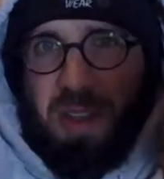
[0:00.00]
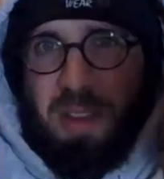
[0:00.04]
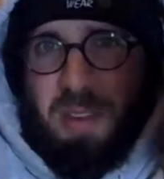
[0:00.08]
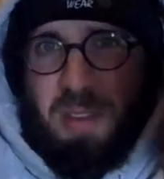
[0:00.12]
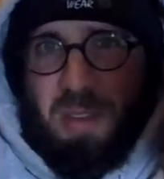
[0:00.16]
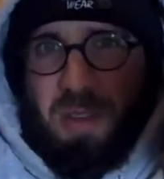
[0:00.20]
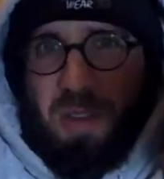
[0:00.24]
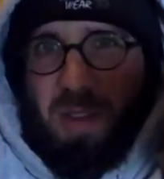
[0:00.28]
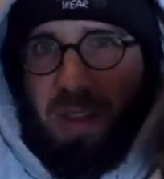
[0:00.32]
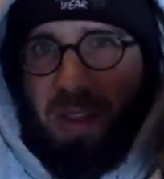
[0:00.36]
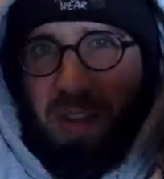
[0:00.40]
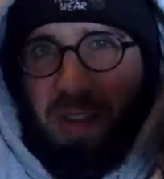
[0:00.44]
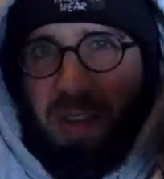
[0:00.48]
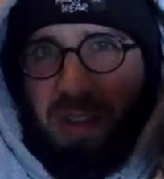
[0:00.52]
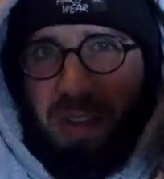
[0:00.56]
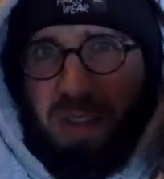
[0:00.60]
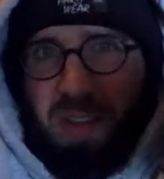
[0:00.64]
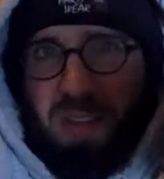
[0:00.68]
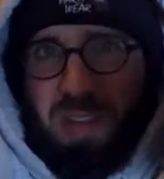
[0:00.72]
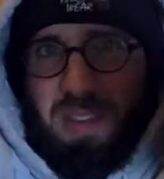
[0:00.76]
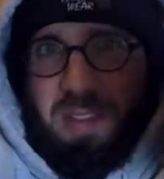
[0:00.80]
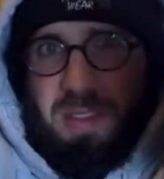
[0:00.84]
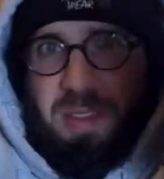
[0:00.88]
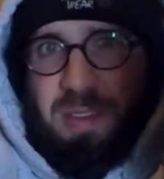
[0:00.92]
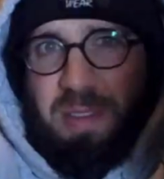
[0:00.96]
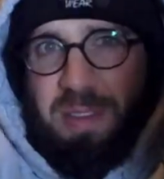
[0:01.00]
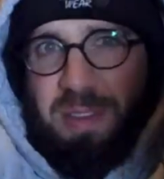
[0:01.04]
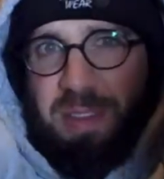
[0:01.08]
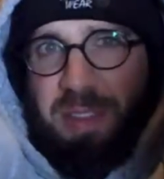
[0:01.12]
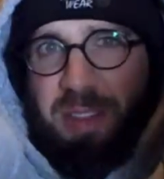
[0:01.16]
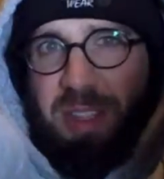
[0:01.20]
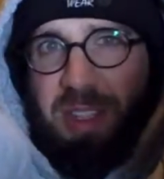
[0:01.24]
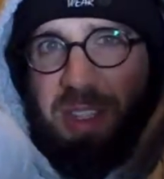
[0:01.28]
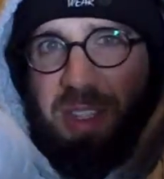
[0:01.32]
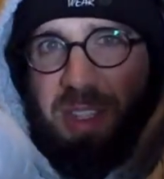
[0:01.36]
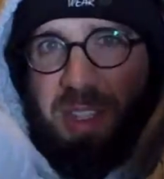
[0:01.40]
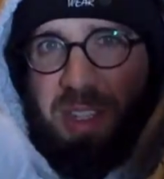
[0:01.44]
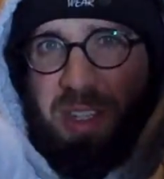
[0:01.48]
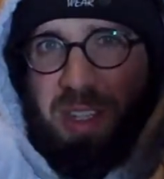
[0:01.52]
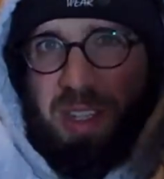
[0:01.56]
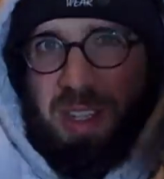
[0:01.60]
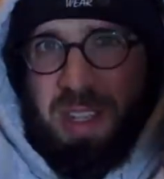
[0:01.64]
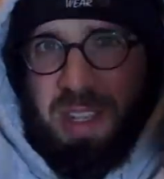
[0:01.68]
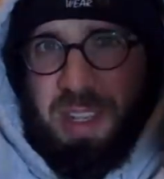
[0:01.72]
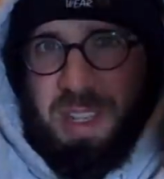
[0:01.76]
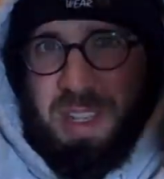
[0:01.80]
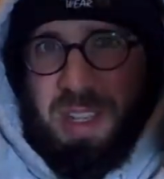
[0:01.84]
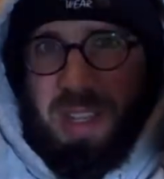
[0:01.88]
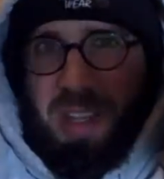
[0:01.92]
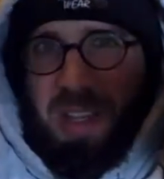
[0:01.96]
Or let's do this.
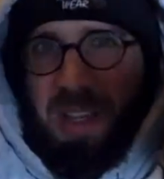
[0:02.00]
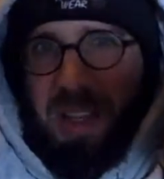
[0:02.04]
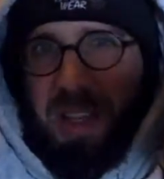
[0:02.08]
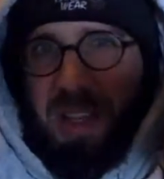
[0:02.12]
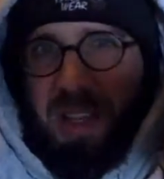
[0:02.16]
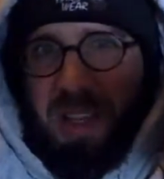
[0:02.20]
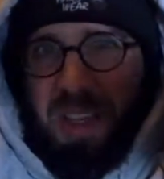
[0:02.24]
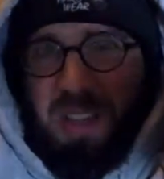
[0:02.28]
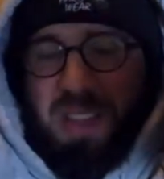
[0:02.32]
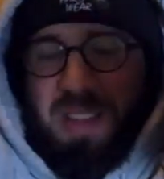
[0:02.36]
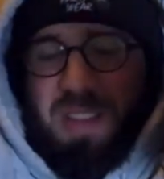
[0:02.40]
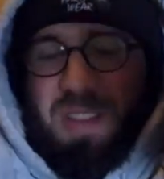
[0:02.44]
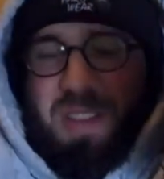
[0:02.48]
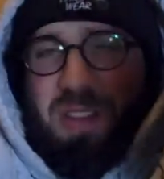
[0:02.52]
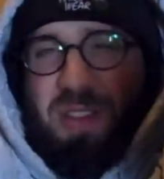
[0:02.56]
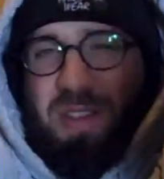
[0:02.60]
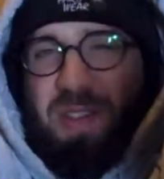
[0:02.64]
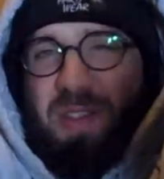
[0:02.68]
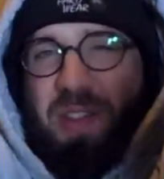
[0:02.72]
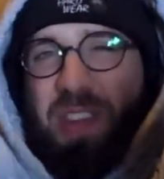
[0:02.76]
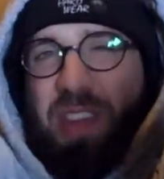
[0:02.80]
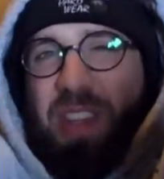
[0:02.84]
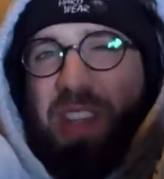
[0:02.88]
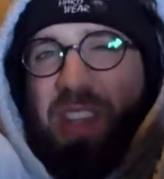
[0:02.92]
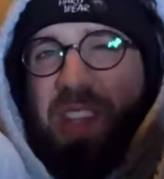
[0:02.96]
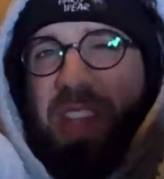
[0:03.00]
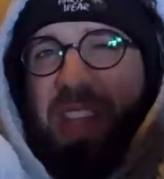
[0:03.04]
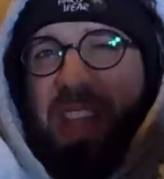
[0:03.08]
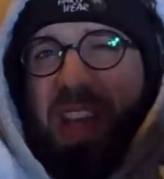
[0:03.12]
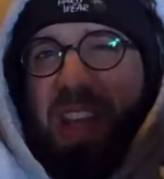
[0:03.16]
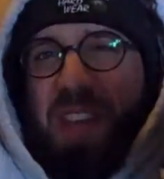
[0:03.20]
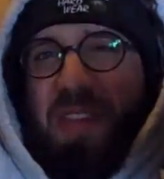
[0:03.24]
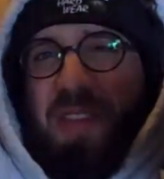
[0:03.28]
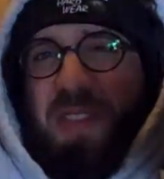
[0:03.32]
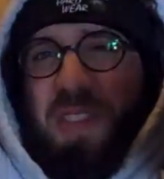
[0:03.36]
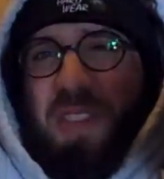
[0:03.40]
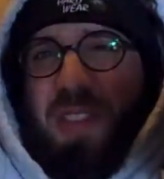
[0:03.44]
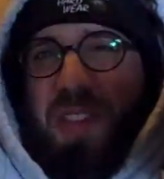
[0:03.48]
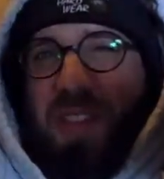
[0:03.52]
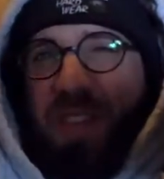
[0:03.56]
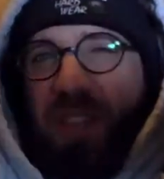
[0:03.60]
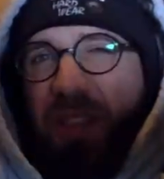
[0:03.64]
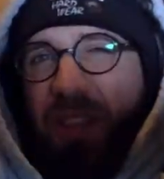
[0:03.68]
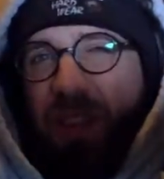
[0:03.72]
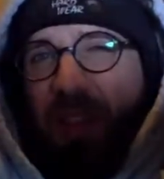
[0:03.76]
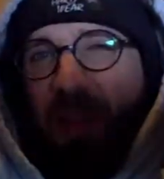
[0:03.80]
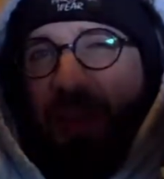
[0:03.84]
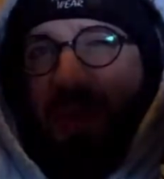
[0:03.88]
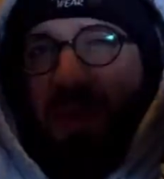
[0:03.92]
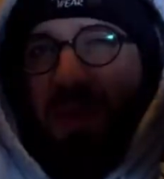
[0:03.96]
Just feeling that feels
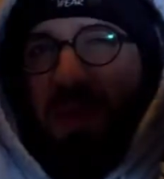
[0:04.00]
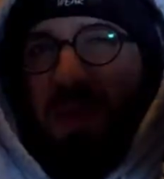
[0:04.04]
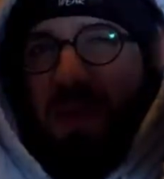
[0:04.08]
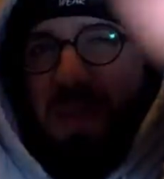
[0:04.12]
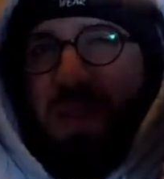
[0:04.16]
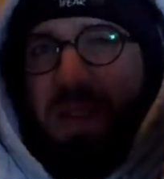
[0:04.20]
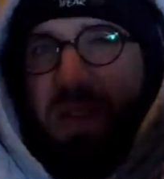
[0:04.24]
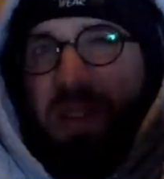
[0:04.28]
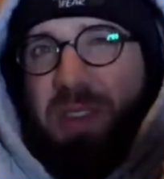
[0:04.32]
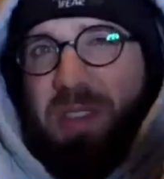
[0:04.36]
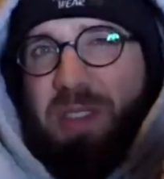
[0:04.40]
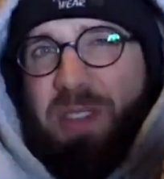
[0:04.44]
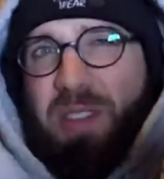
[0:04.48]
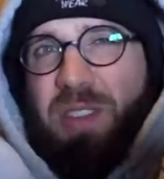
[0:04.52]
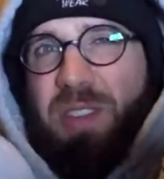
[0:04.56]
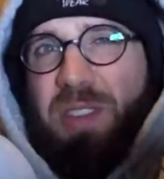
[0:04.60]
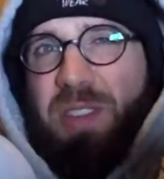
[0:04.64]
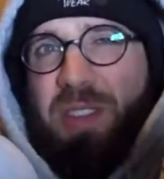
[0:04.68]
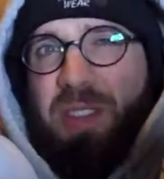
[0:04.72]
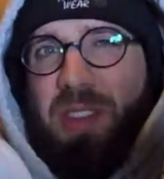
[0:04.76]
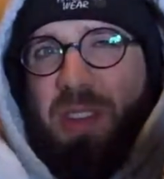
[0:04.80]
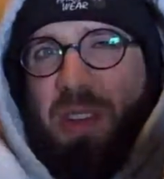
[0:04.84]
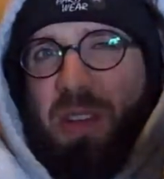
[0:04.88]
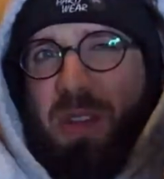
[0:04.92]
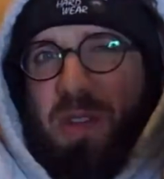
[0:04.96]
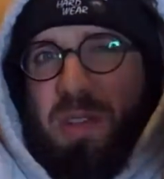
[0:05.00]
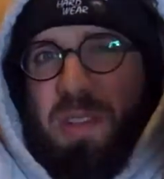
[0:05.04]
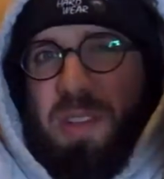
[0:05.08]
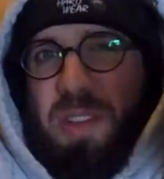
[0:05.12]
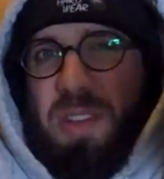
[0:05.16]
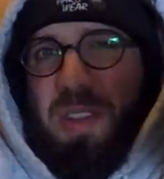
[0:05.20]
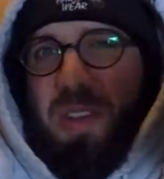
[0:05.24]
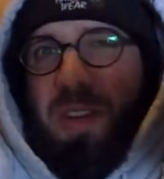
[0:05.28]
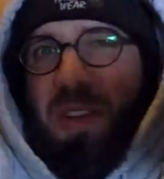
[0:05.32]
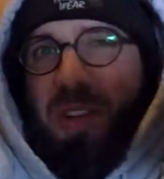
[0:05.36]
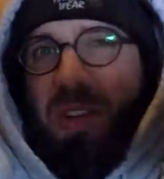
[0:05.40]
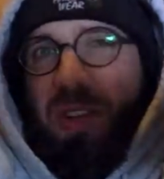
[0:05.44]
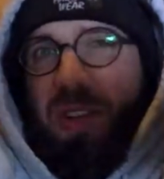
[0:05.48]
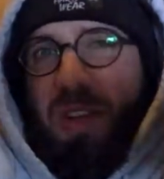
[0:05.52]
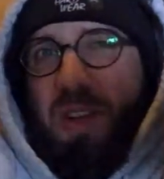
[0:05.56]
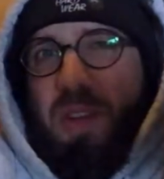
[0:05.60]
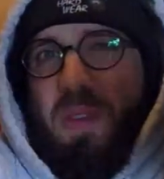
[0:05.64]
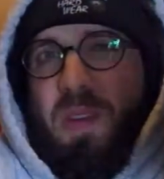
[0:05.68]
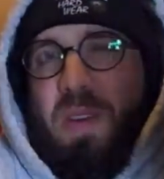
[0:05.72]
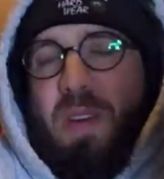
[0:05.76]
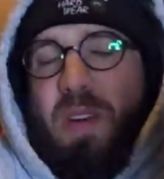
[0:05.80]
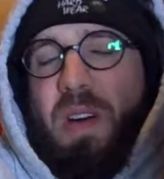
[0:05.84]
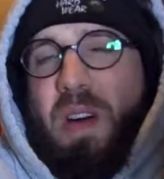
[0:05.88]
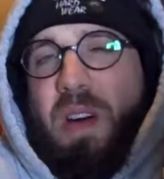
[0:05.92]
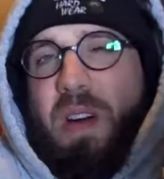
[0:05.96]
so good. The
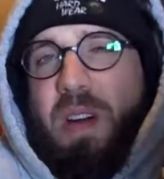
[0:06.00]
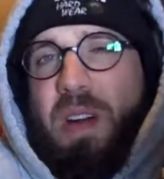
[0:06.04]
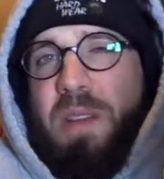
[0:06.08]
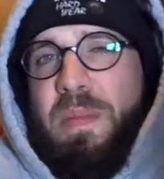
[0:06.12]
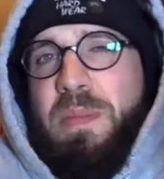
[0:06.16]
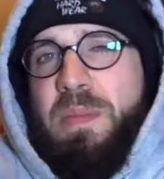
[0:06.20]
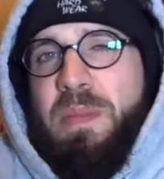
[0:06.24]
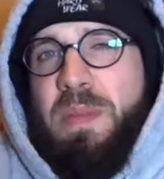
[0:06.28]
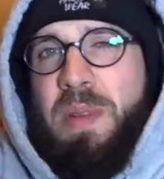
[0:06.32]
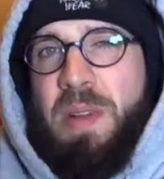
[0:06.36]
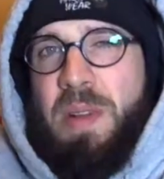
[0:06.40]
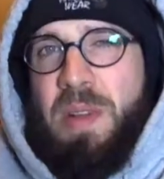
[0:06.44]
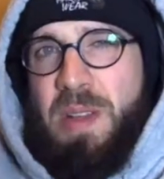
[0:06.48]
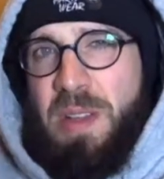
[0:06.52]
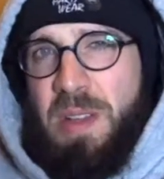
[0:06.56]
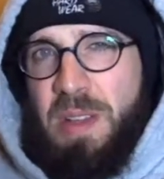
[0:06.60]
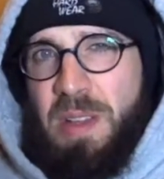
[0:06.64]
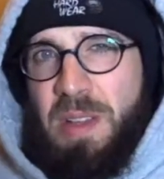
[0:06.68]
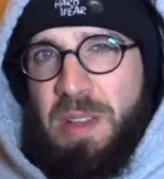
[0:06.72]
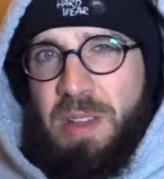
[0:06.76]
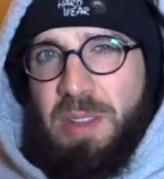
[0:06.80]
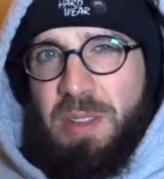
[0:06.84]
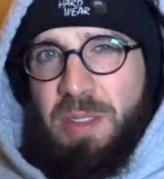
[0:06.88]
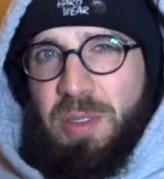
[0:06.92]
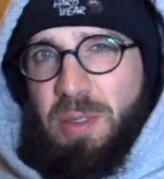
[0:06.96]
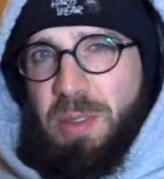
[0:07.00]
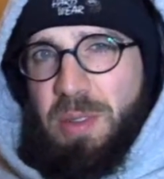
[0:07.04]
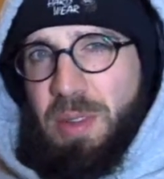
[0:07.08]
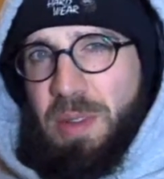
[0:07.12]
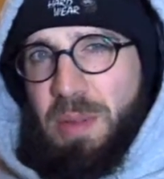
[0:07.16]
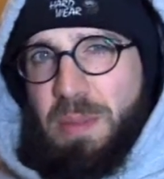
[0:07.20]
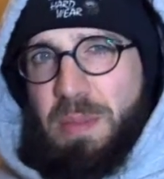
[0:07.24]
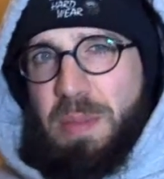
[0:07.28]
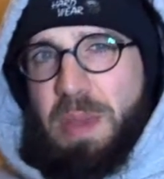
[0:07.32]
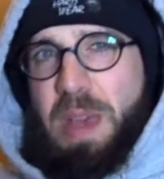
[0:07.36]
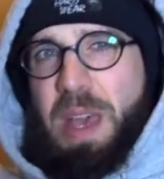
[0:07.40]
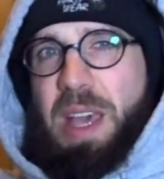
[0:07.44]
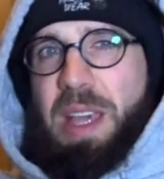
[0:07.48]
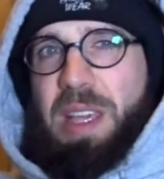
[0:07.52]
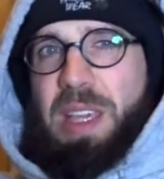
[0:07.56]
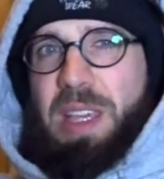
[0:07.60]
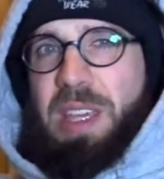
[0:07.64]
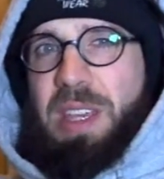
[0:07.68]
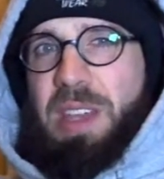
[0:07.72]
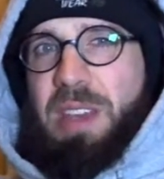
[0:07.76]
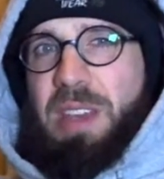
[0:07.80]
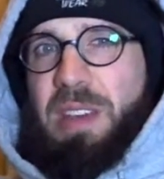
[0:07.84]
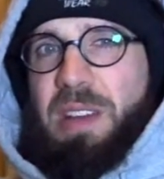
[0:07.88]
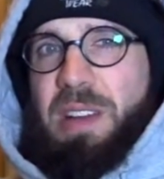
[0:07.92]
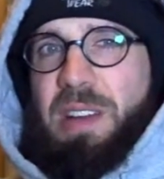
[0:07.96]
whole arm. Do it back
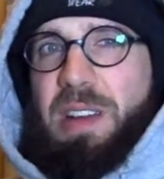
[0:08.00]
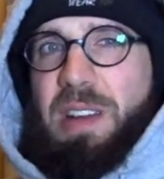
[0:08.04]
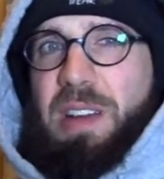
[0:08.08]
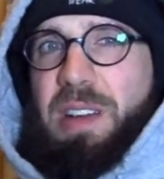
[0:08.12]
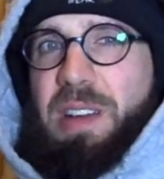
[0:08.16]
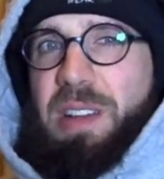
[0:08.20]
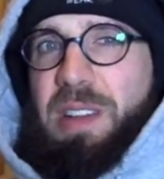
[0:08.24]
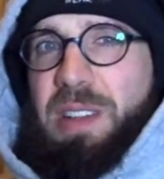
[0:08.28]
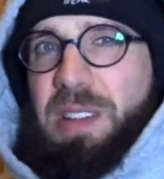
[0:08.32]
here.